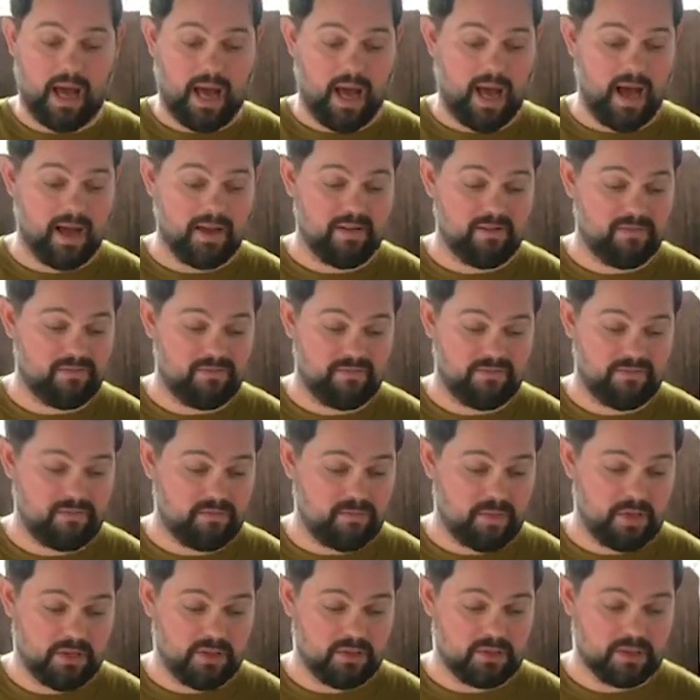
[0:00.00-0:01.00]
I've
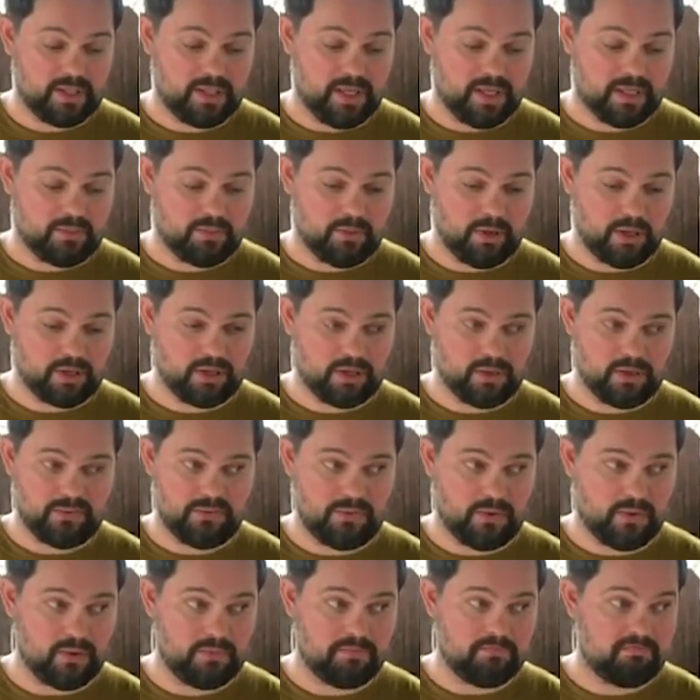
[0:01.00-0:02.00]
been using nice brushes
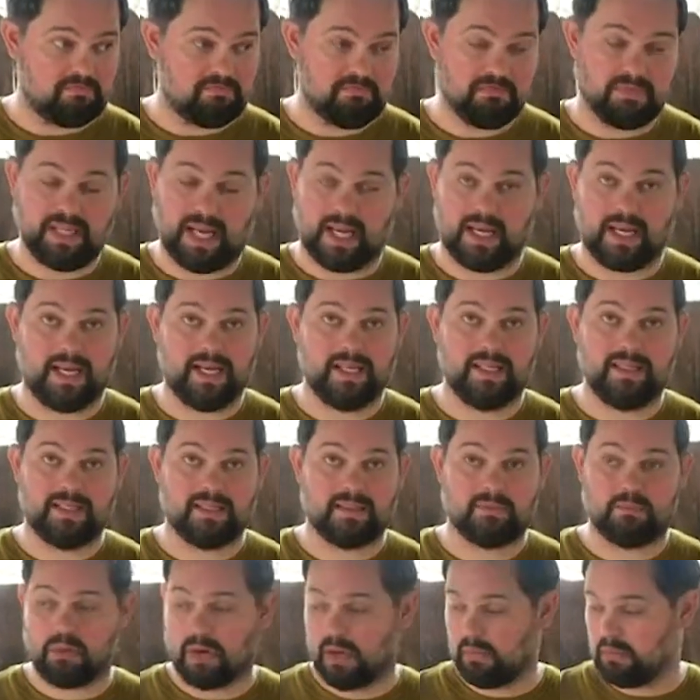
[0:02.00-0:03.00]
for decades
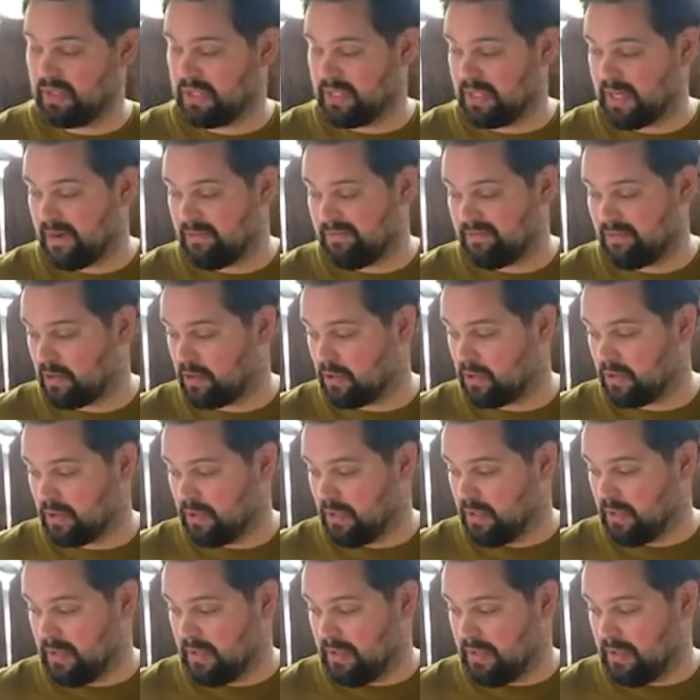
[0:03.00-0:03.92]
and probably never